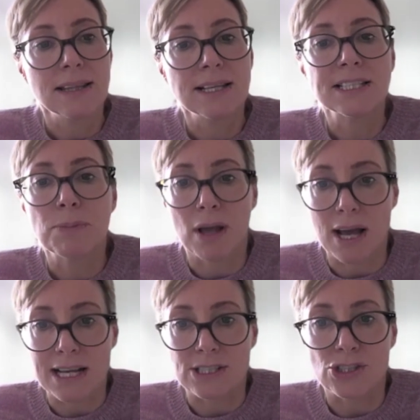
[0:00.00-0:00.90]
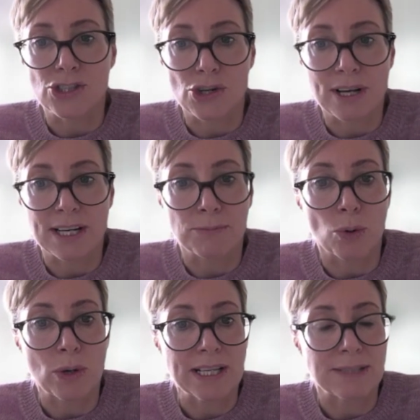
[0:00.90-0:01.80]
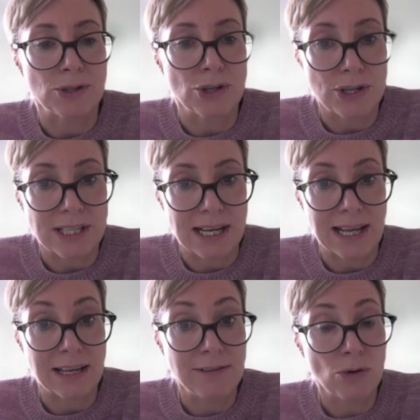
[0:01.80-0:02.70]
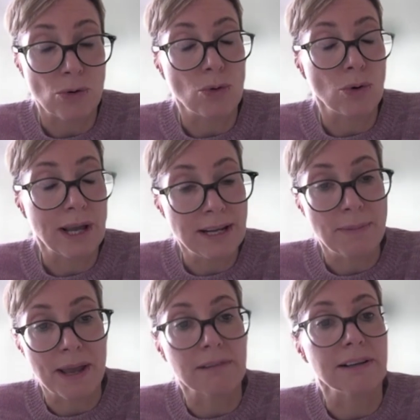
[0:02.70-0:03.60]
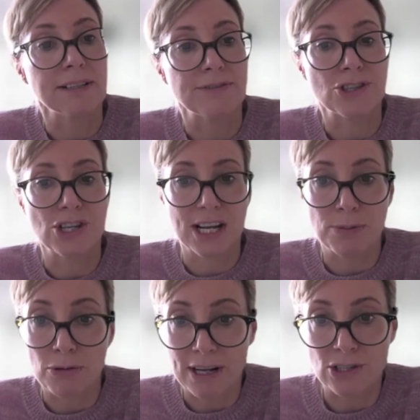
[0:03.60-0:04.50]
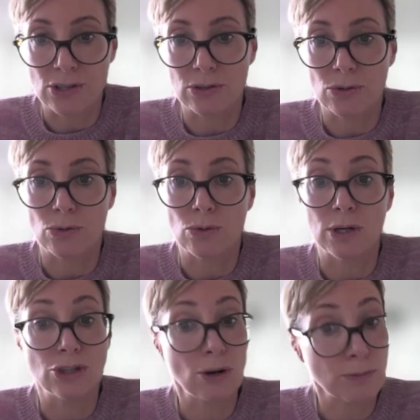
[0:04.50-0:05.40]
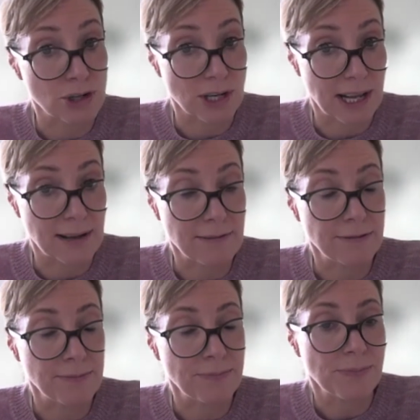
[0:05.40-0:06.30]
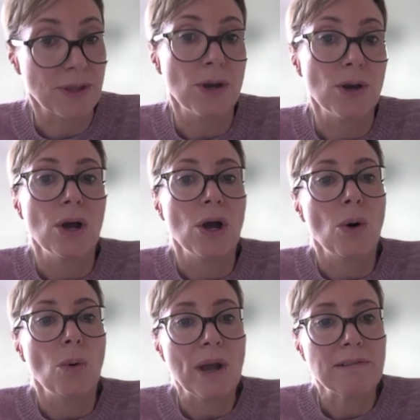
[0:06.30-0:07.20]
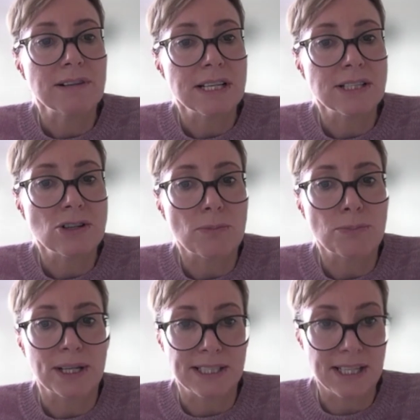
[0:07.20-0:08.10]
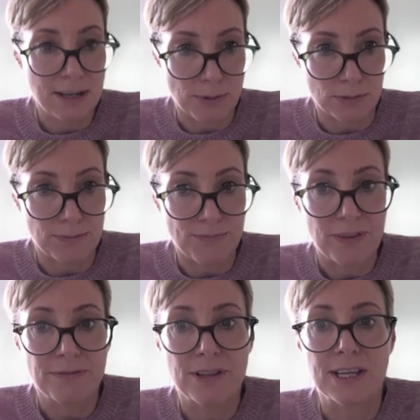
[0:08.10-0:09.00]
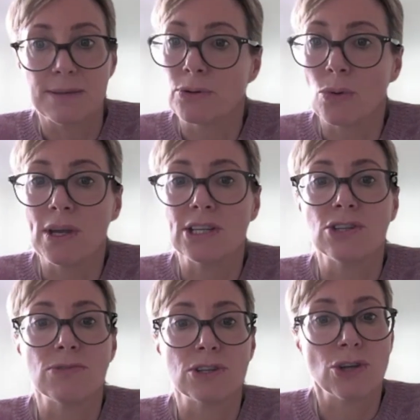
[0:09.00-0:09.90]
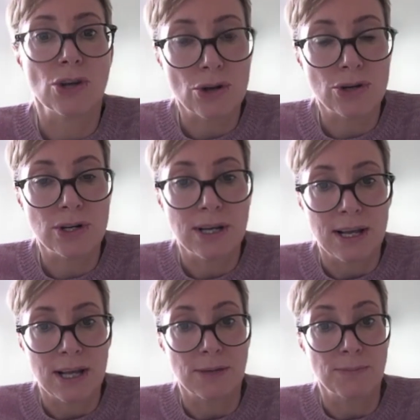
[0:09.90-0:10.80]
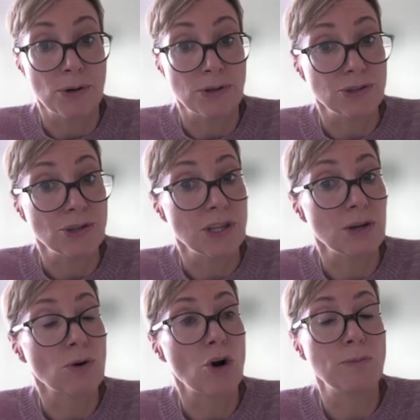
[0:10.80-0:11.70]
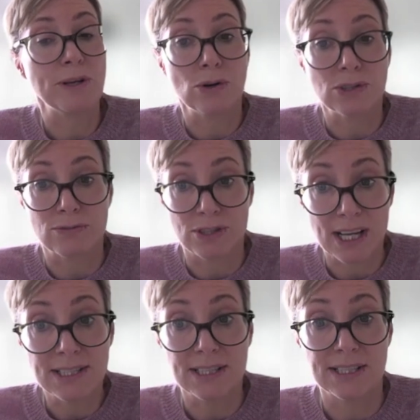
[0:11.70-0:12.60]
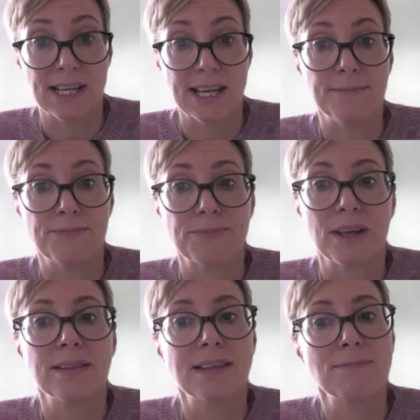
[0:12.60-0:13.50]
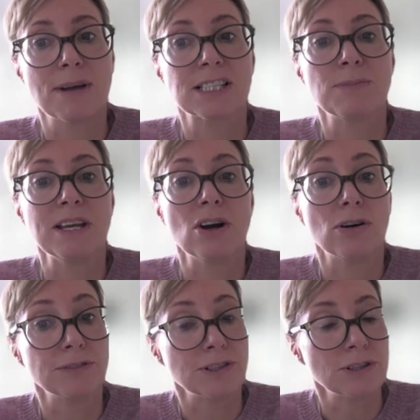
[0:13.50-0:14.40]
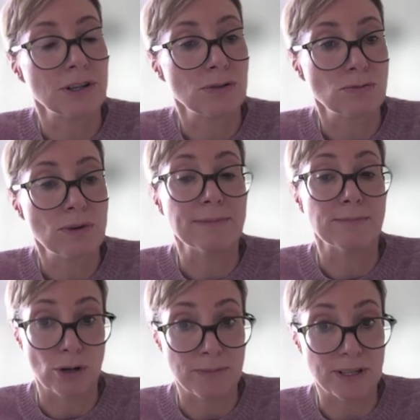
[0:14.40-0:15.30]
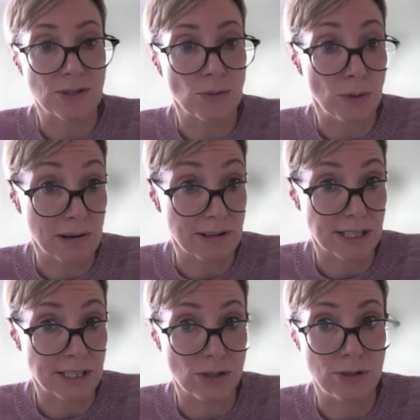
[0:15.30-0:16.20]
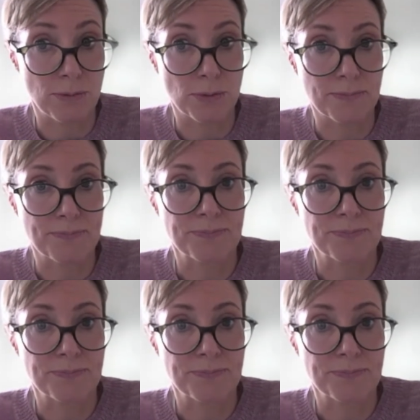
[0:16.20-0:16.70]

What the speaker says: This applies during an employee's maternity leave or any period of shared parental or adoption leave. Where it is not practicable for the employer to return the person to their role because of redundancy, they must be offered re-employment where it is suitable.